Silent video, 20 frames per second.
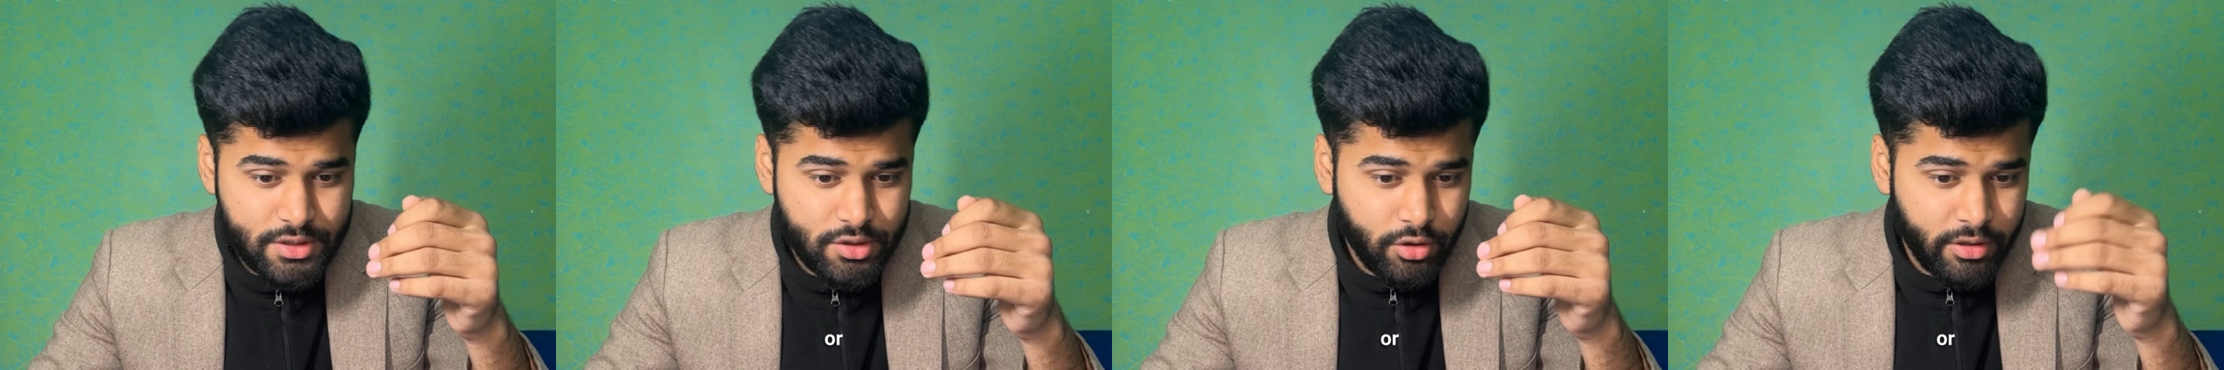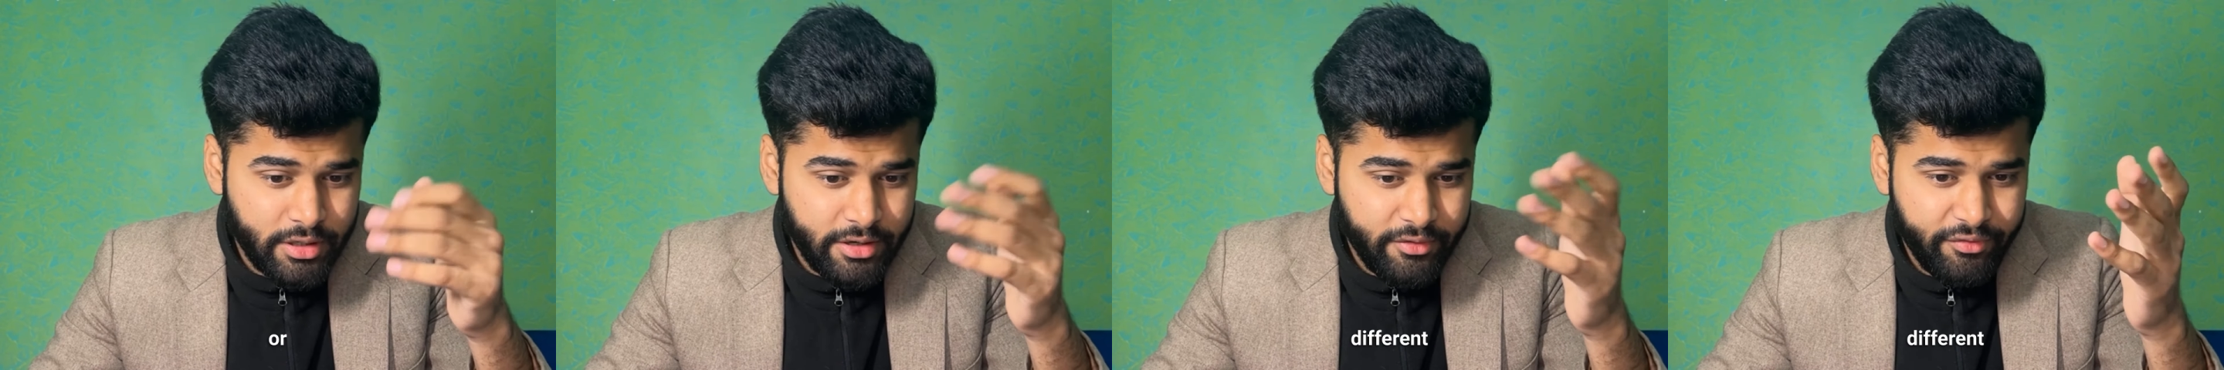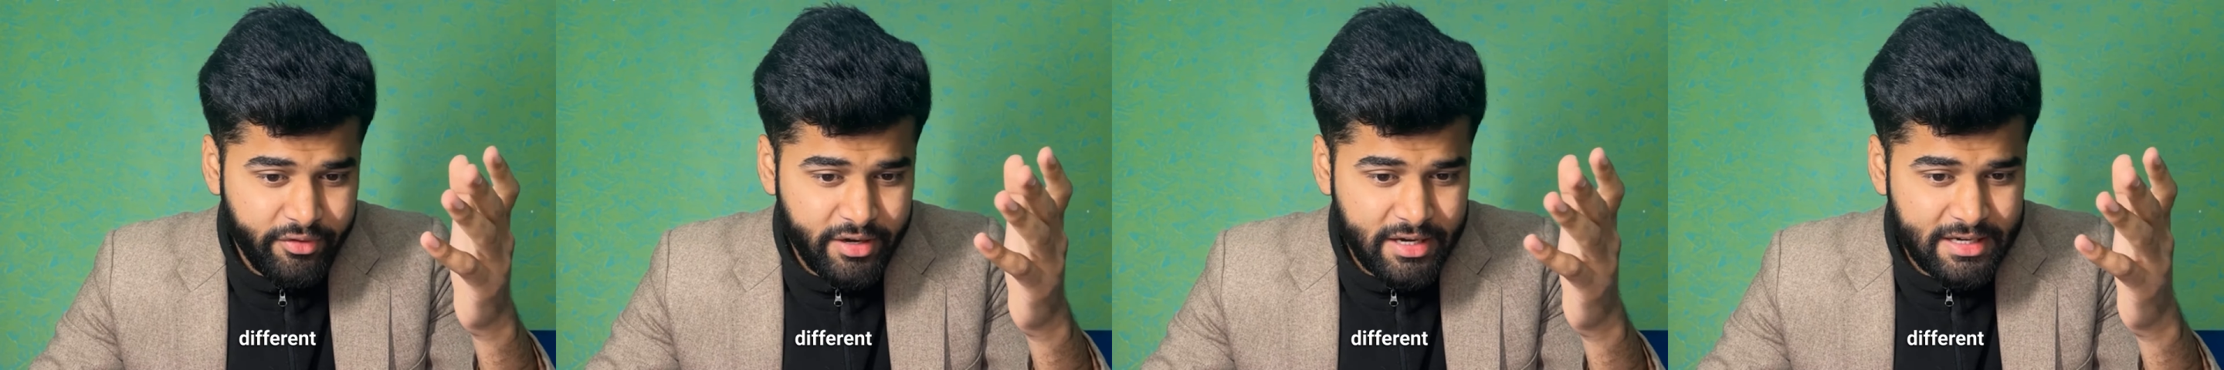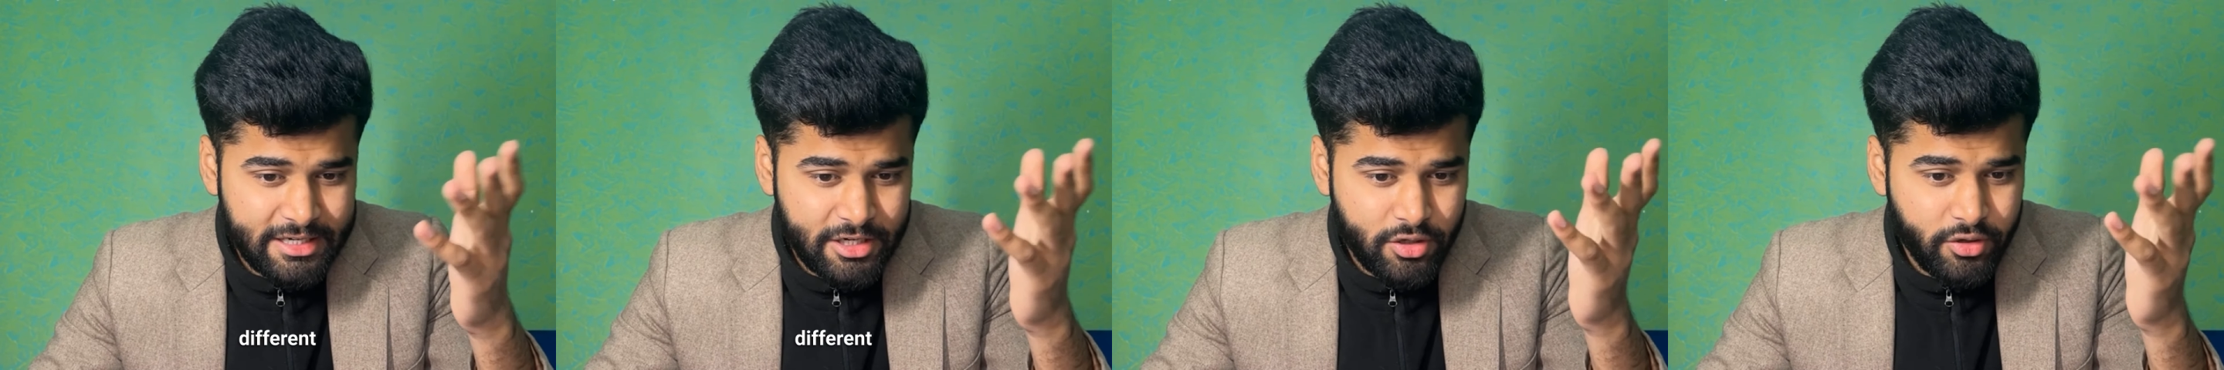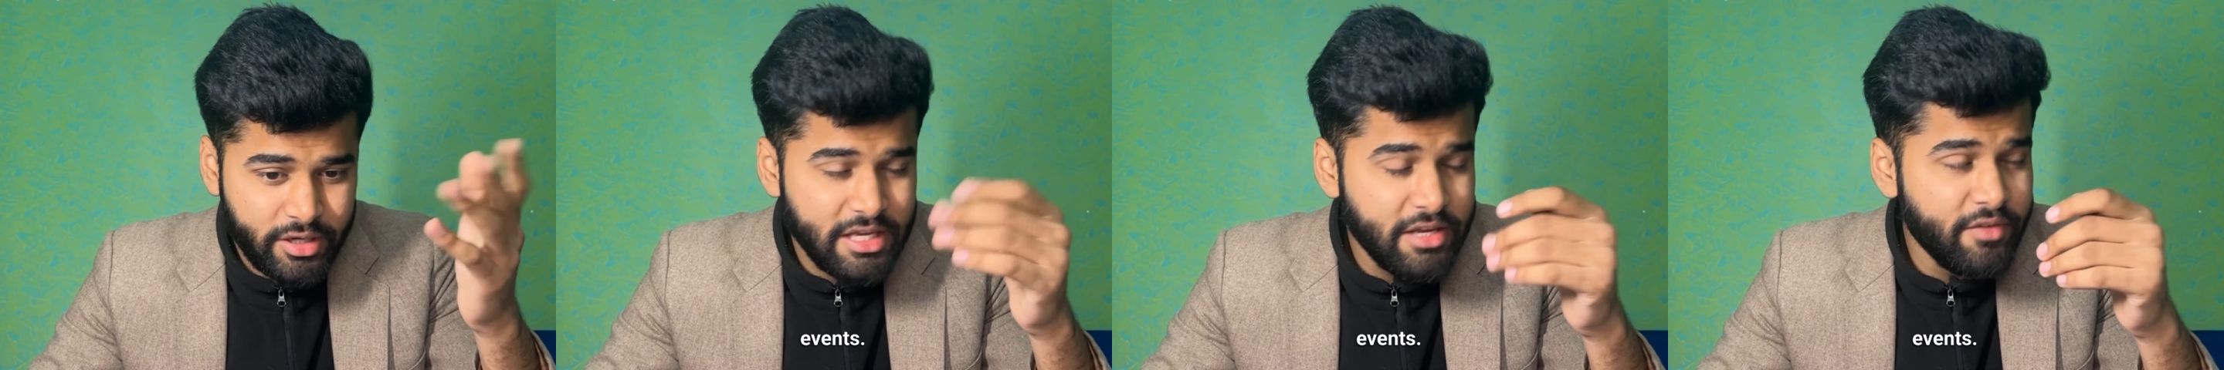or different you
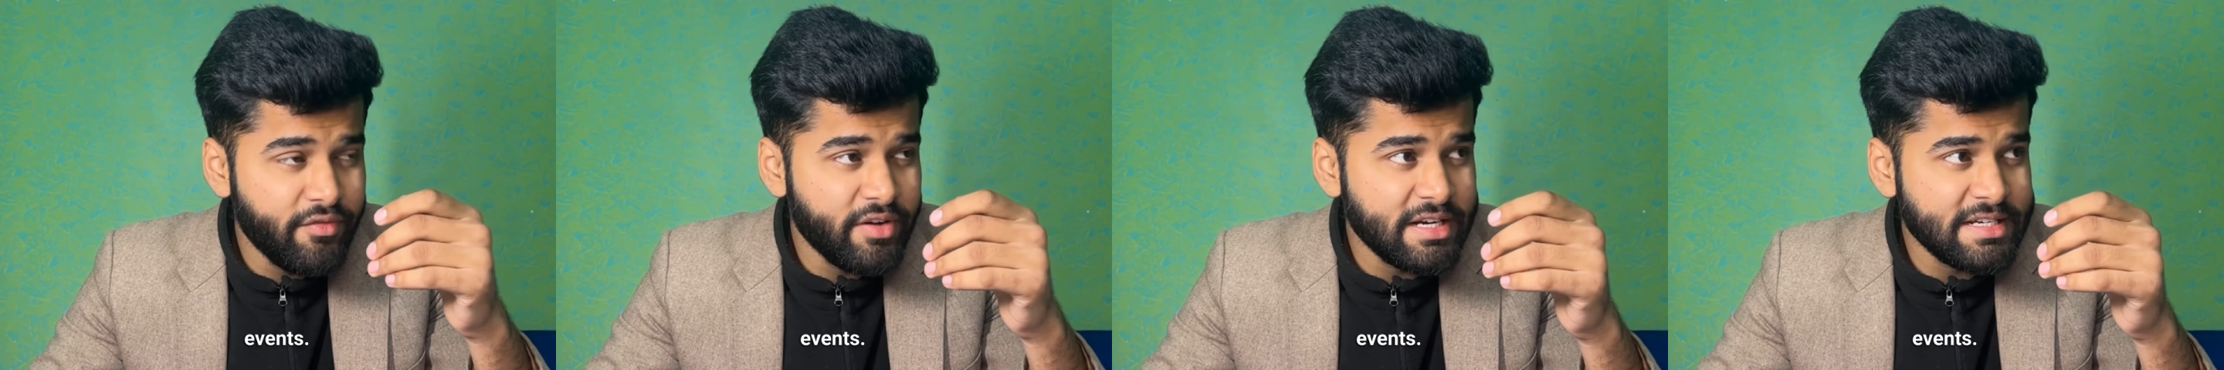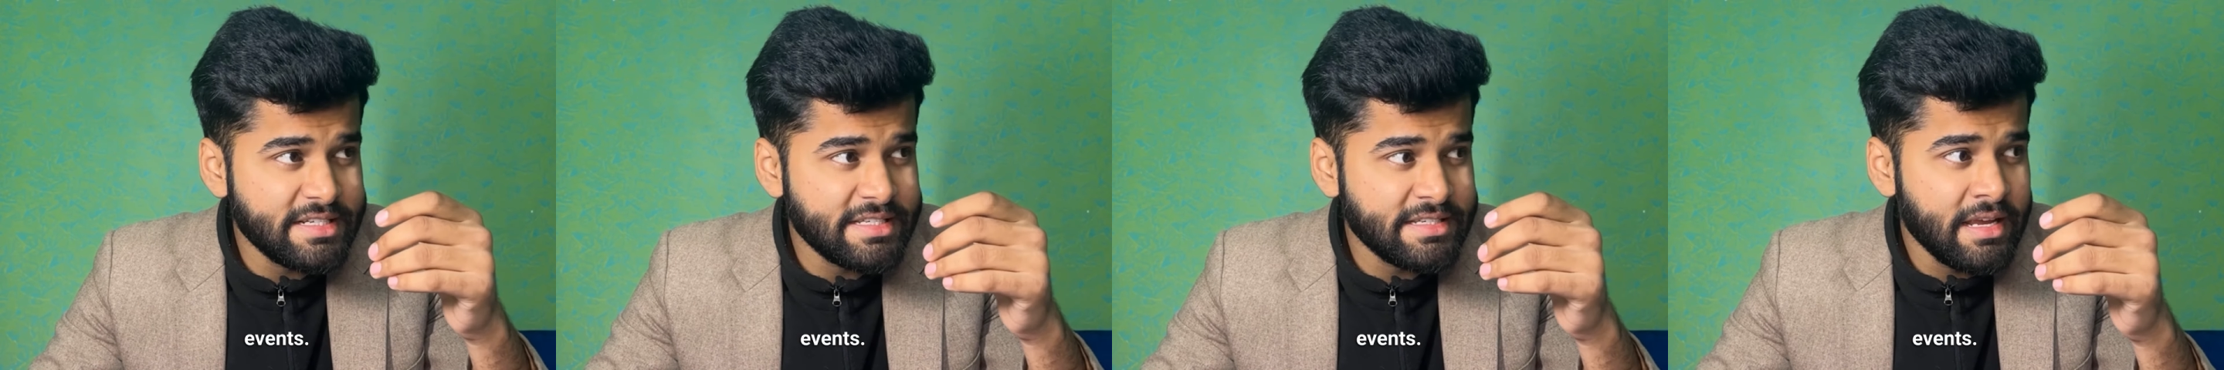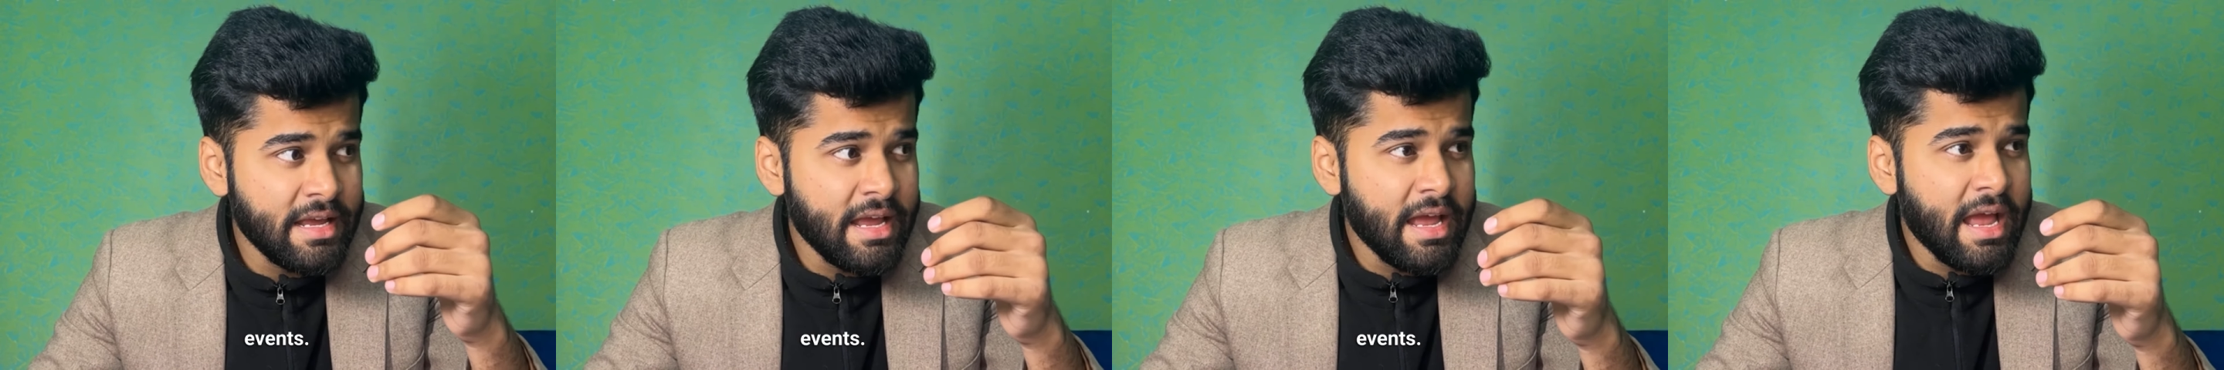know events